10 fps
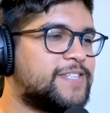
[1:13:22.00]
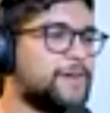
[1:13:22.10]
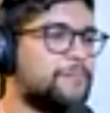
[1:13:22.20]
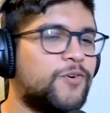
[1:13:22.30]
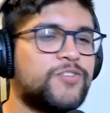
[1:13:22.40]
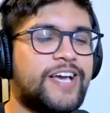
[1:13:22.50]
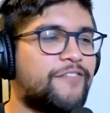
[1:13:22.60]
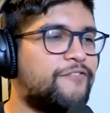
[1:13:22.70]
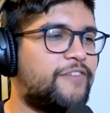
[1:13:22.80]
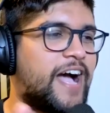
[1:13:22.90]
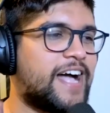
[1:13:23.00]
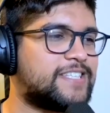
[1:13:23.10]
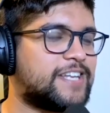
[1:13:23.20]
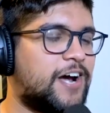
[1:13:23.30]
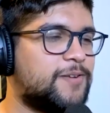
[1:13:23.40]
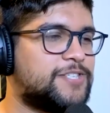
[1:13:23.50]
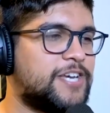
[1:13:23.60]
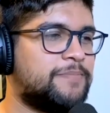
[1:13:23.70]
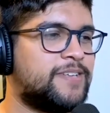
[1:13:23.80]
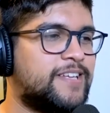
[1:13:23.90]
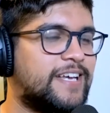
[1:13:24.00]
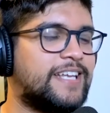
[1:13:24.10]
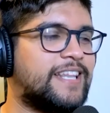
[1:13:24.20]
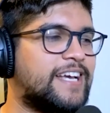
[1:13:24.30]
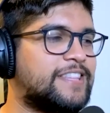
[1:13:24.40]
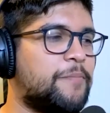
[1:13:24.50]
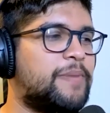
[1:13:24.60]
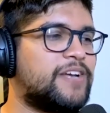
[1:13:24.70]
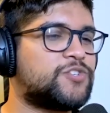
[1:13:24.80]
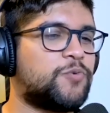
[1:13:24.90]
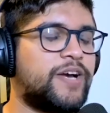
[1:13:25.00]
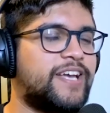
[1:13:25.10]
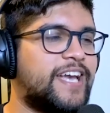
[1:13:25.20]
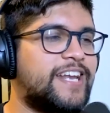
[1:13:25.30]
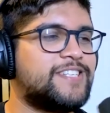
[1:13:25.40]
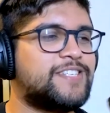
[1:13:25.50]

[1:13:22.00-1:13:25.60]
the most like vast concept in like the best way, and his